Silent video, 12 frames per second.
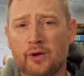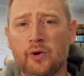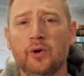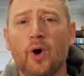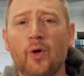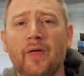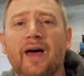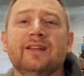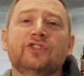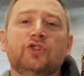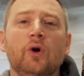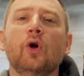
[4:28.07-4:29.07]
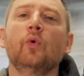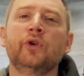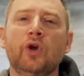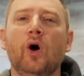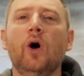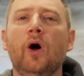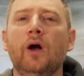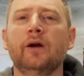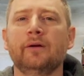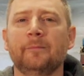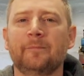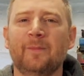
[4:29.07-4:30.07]
You know that struggle in your
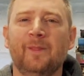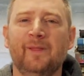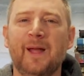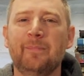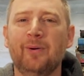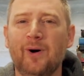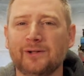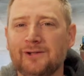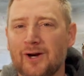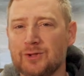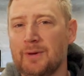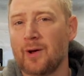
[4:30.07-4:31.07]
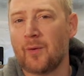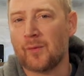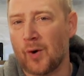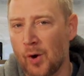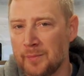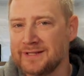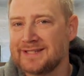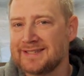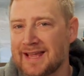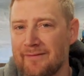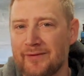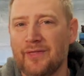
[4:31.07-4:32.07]
heart, like Paul talks about in Romans
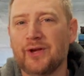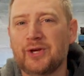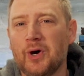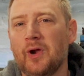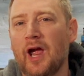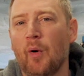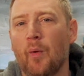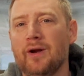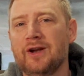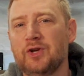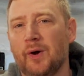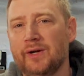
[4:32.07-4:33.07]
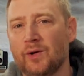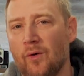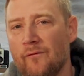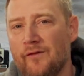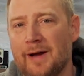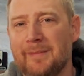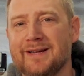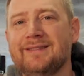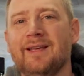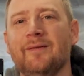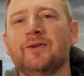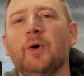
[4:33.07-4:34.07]
7, the good I want to do, I don't find
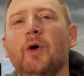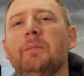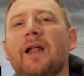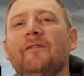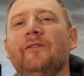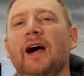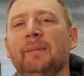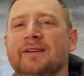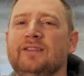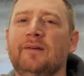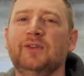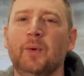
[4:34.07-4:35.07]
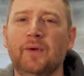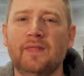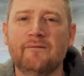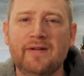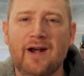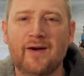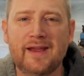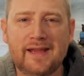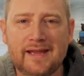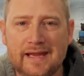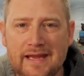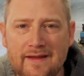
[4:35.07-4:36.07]
myself doing, but I find myself doing the
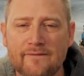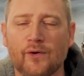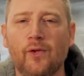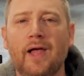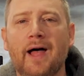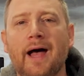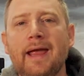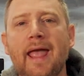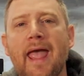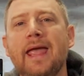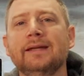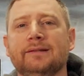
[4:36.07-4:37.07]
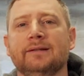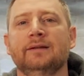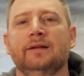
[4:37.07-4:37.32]
very evil I hate.